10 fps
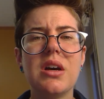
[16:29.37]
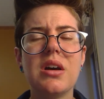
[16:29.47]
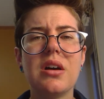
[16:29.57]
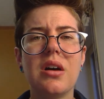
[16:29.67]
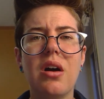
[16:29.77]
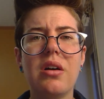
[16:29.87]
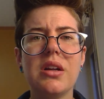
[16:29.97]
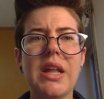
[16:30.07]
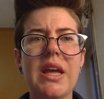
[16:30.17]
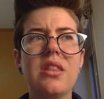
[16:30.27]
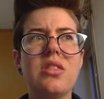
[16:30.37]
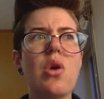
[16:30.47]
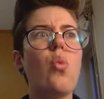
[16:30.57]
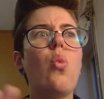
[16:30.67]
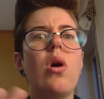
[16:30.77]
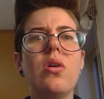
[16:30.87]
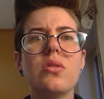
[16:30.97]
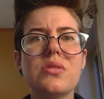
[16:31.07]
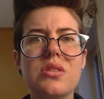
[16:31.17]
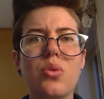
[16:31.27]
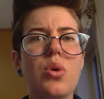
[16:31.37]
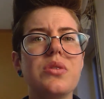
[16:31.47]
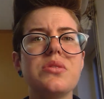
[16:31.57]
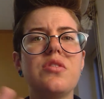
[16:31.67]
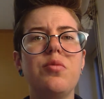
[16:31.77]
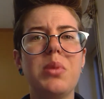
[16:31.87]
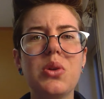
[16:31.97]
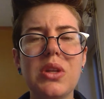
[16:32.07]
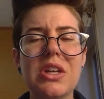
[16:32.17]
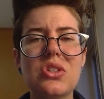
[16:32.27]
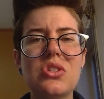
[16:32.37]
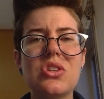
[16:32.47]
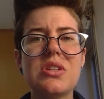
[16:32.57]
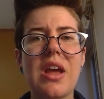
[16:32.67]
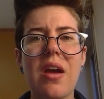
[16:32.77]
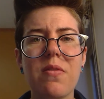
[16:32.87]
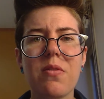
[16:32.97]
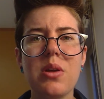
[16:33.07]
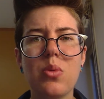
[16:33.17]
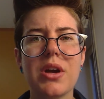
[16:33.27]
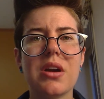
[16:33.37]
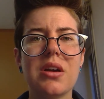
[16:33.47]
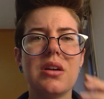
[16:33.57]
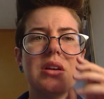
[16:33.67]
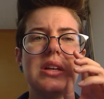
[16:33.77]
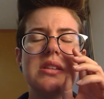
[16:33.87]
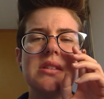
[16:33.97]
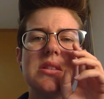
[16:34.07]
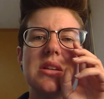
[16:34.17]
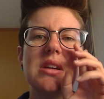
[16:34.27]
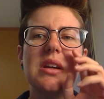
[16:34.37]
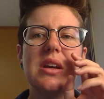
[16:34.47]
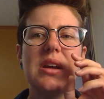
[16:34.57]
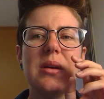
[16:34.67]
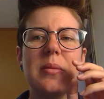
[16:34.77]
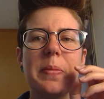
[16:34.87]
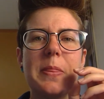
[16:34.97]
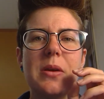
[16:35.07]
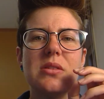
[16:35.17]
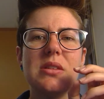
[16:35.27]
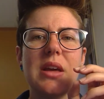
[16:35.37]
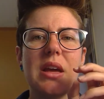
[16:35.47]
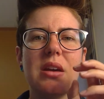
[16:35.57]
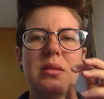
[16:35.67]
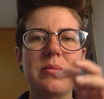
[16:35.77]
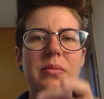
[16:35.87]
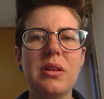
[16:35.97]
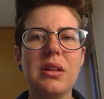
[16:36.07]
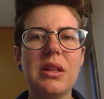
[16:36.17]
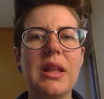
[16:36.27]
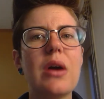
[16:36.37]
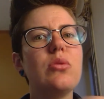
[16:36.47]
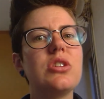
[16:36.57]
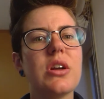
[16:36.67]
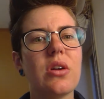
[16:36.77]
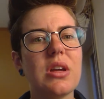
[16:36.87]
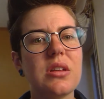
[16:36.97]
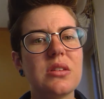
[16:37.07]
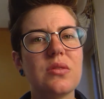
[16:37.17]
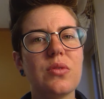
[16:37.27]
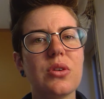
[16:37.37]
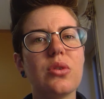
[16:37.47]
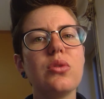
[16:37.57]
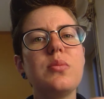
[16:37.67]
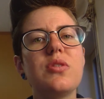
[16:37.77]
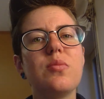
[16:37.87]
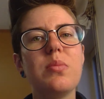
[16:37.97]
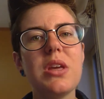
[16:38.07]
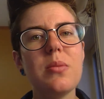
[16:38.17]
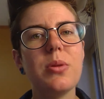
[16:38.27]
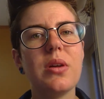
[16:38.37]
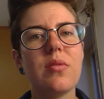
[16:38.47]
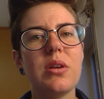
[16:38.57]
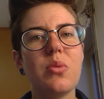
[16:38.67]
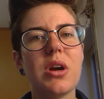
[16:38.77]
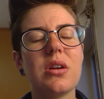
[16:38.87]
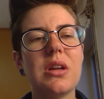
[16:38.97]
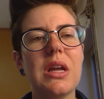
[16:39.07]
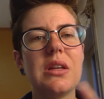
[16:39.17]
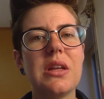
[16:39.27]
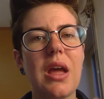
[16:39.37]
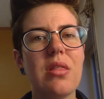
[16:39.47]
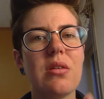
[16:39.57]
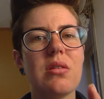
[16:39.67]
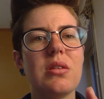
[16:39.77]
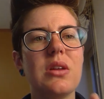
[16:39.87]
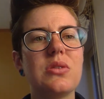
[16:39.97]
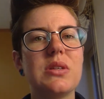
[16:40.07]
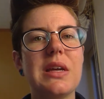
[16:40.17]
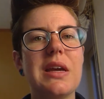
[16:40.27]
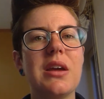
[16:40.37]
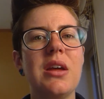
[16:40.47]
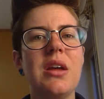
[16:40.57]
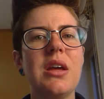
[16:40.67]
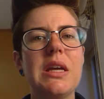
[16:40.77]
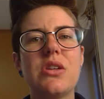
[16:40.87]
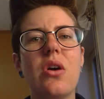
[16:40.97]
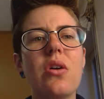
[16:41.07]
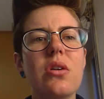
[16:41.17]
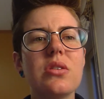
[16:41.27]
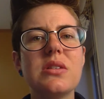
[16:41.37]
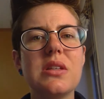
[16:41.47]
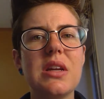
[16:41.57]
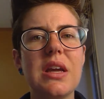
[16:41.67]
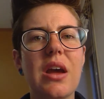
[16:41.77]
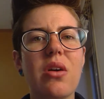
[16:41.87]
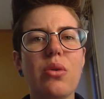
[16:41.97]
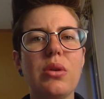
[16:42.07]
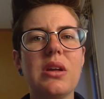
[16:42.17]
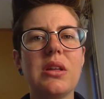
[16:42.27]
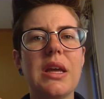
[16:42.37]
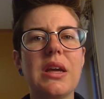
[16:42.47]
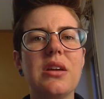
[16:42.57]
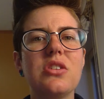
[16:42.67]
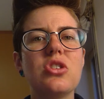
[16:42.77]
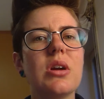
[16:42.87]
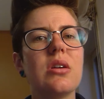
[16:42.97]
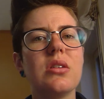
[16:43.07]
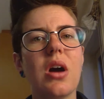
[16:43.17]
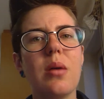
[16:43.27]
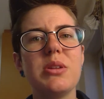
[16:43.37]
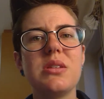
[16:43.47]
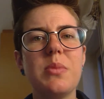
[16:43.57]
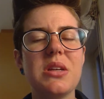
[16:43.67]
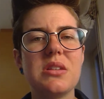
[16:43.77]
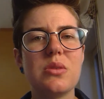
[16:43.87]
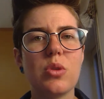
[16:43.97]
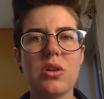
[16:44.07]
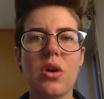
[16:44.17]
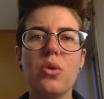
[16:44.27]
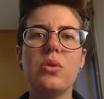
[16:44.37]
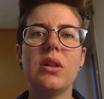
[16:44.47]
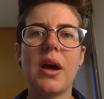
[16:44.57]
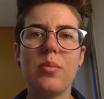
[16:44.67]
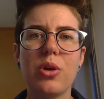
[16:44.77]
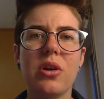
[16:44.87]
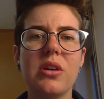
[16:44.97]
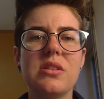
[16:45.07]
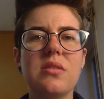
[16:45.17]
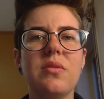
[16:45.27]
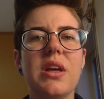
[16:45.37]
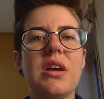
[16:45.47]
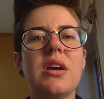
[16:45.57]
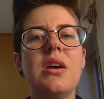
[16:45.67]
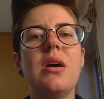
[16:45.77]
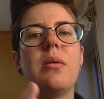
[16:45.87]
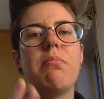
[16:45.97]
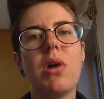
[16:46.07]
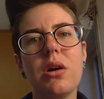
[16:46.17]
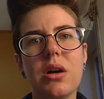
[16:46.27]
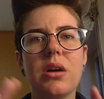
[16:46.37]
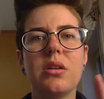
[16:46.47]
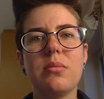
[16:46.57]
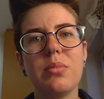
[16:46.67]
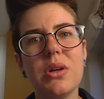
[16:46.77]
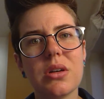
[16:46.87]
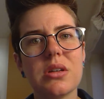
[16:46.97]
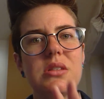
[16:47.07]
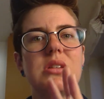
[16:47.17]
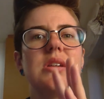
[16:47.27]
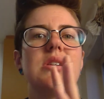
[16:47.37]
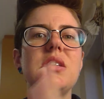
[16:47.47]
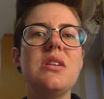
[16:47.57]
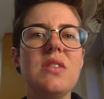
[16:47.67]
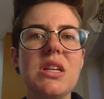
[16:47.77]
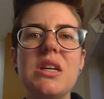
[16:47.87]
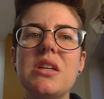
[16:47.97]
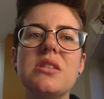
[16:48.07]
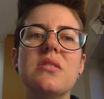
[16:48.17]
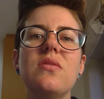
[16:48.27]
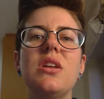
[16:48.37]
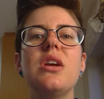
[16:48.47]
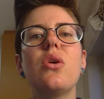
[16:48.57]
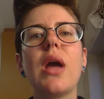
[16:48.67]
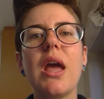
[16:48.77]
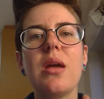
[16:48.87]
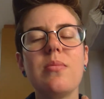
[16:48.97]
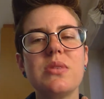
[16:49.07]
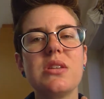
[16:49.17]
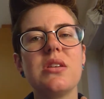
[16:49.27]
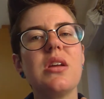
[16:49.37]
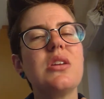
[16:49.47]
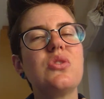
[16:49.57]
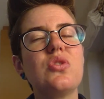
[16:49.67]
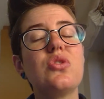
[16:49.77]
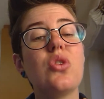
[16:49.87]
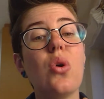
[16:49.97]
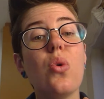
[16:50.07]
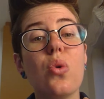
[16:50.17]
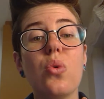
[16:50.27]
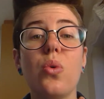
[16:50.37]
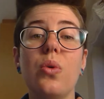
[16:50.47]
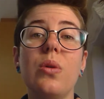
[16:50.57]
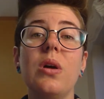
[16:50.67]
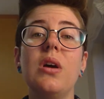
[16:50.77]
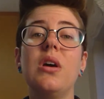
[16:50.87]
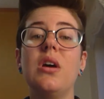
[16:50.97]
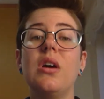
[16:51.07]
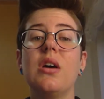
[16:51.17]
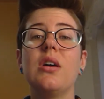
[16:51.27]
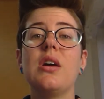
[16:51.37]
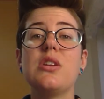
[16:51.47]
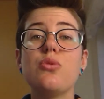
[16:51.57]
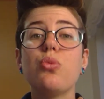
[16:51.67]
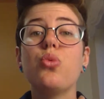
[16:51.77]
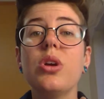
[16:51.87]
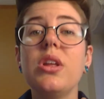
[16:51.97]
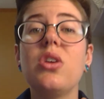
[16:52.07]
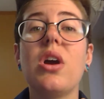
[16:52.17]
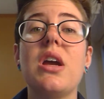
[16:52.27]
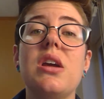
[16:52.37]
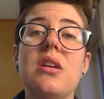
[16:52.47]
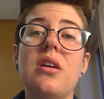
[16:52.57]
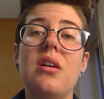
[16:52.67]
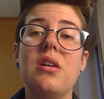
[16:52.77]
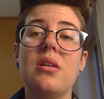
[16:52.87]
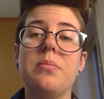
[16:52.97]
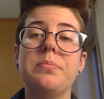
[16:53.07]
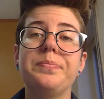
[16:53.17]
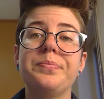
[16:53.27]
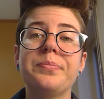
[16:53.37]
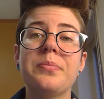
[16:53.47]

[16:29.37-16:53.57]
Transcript: uh, on like their walls the walls of buildings just everywhere it's there's like lounge areas for groups of people everywhere to get together and there's like guitars sitting out and like shared common spaces with their own libraries of like manga and books and dvds and video games and it's so cool it's really great um